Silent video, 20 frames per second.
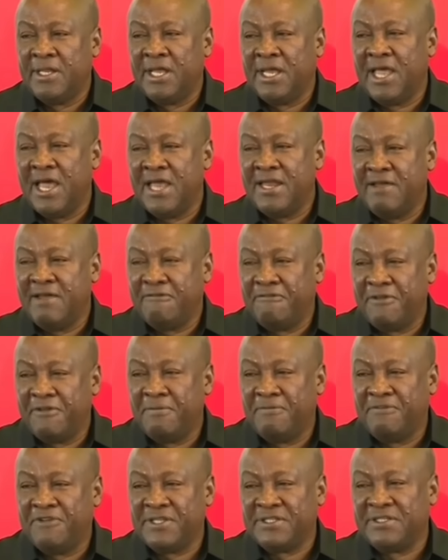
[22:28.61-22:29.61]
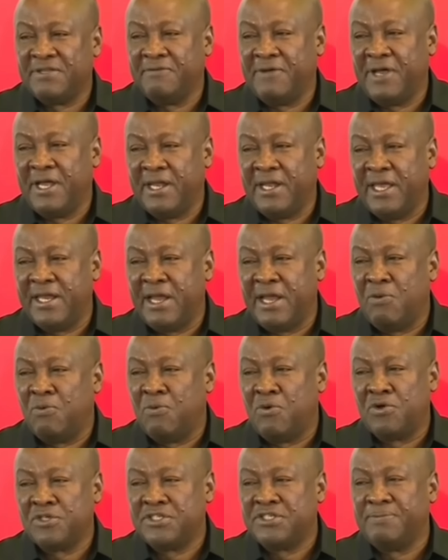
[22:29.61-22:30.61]
the Ghana Film Festival and
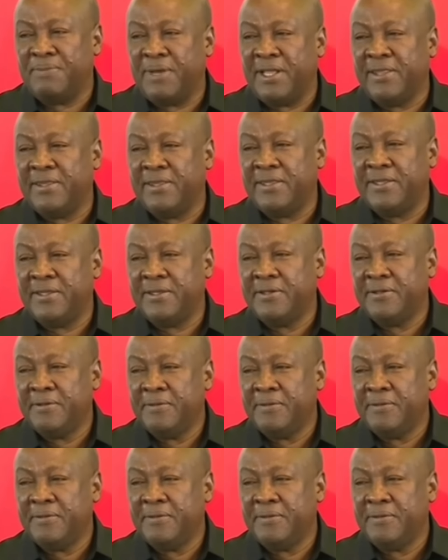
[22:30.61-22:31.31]
Awards Month,